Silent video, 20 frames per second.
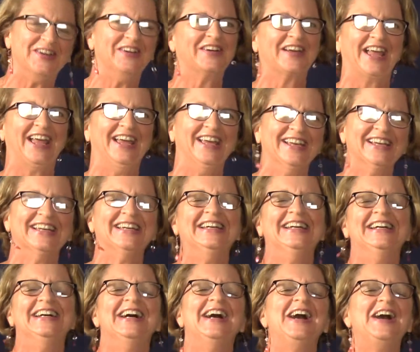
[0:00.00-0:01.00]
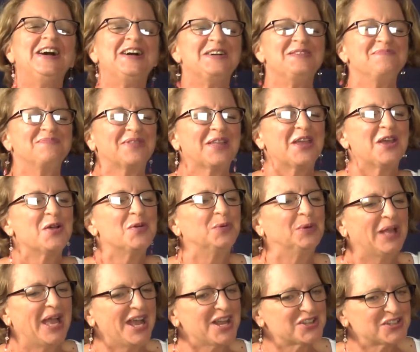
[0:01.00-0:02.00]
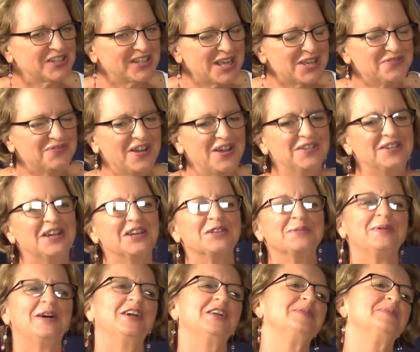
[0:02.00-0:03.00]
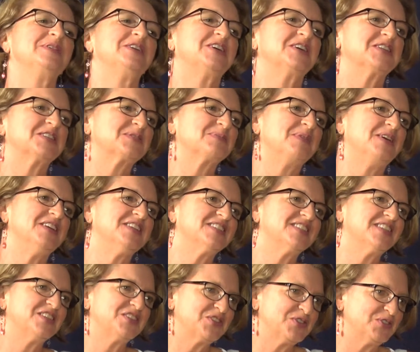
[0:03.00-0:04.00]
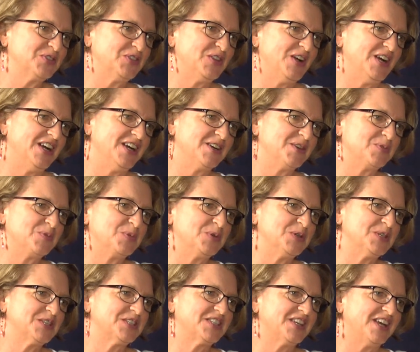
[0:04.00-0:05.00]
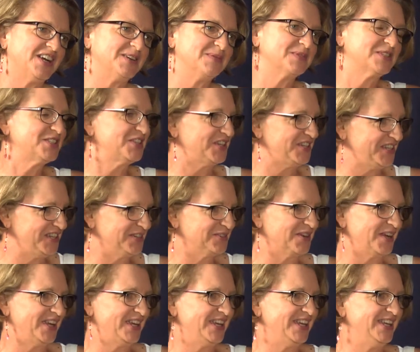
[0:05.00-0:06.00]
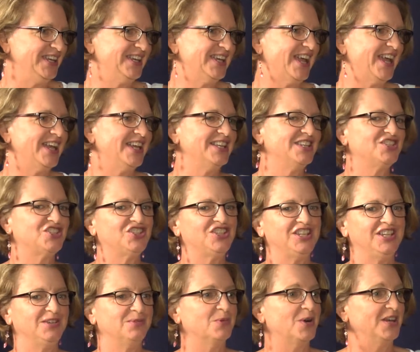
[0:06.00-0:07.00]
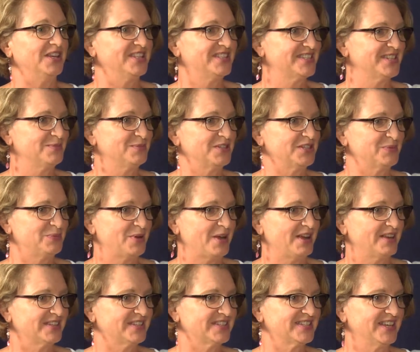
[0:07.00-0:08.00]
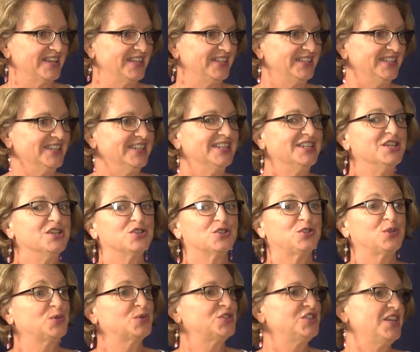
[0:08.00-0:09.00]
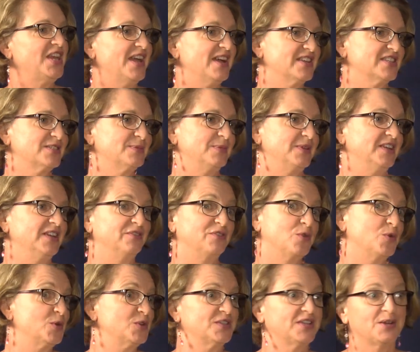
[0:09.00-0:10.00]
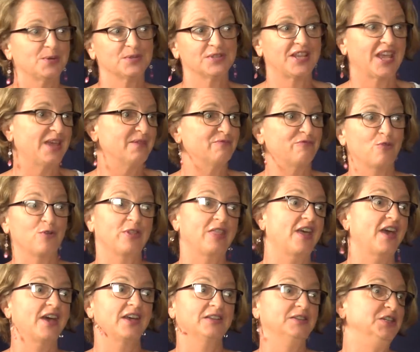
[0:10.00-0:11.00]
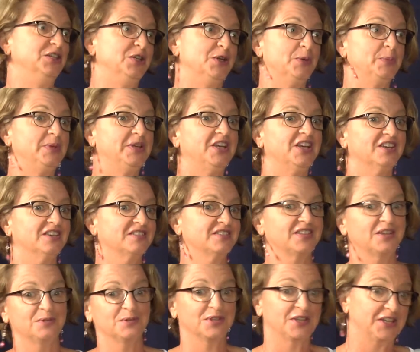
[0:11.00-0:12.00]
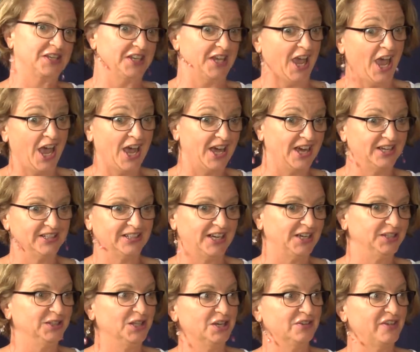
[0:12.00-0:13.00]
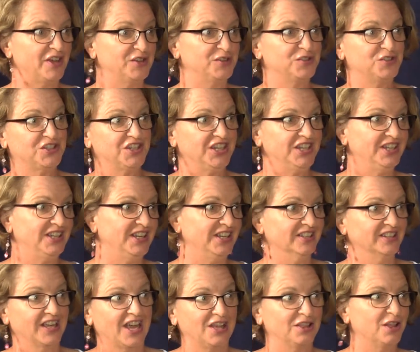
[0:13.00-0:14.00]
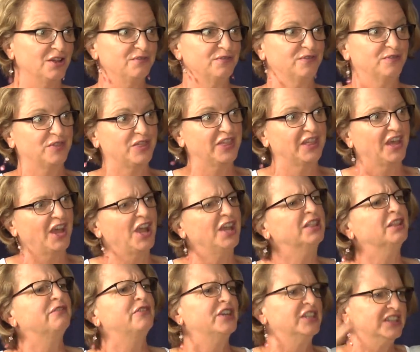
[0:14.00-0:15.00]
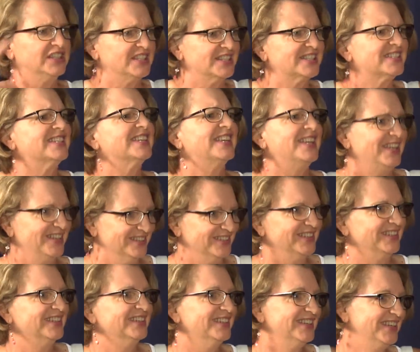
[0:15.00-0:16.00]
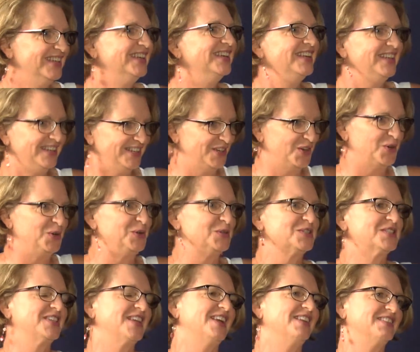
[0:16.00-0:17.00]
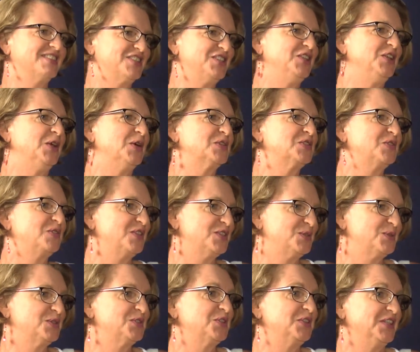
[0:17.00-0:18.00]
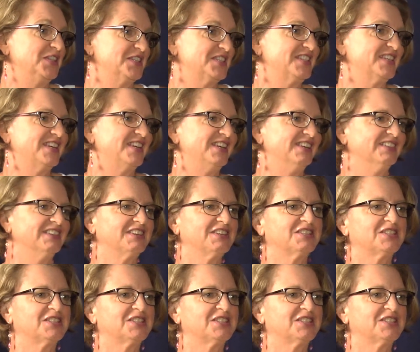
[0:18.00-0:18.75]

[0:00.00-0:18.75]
Okay. Well, actually, I found out about it because my sister-in-law was studying Reiki, and she wanted someone to practice on. So she asked me, and of course I was game for that, because I was like, yeah, I love energy healing. I love holistic healing in a whole sense, So this was holistic healing.